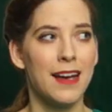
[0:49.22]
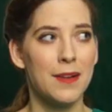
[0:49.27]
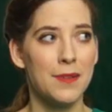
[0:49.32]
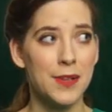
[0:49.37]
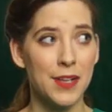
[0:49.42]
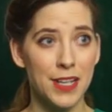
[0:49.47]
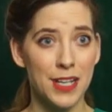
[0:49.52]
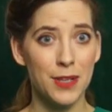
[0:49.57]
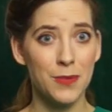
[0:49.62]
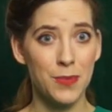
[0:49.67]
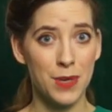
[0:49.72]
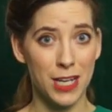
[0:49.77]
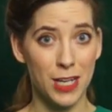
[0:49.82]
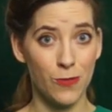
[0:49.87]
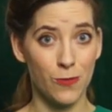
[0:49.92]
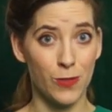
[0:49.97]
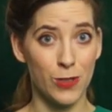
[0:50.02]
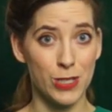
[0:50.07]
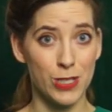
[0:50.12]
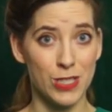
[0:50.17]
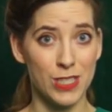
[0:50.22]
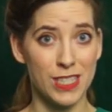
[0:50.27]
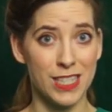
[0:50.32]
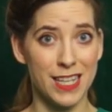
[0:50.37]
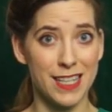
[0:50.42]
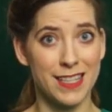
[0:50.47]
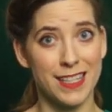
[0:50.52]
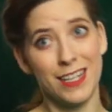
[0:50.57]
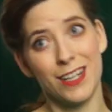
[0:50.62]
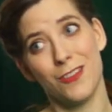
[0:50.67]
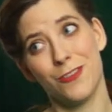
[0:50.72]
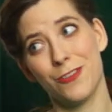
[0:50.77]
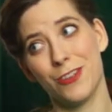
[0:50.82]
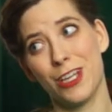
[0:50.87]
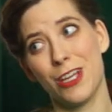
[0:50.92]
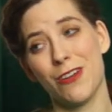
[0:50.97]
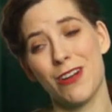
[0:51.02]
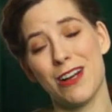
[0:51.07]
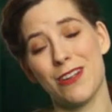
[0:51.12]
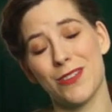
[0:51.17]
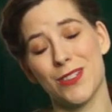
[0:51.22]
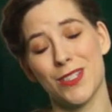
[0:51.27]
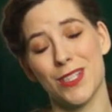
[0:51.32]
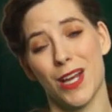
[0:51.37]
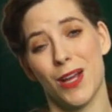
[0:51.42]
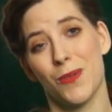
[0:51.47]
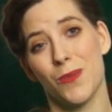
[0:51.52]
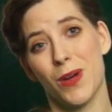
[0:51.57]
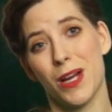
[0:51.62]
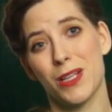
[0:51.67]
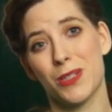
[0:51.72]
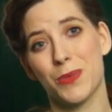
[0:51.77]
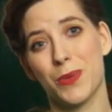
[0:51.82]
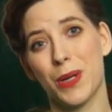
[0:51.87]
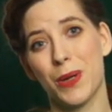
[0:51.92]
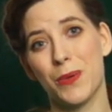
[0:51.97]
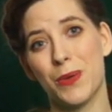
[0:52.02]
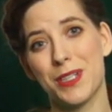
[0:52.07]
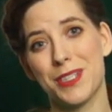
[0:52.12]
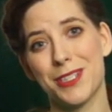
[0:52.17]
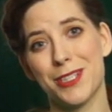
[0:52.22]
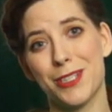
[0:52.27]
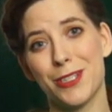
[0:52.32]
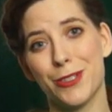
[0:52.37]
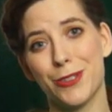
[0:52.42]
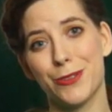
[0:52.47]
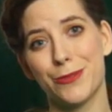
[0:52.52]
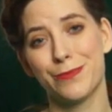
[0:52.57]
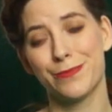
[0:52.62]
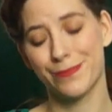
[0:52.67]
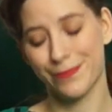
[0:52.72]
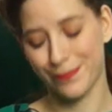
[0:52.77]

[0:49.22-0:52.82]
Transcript: I'm gonna unpick it first and then I'll figure out design-wise what I want to do.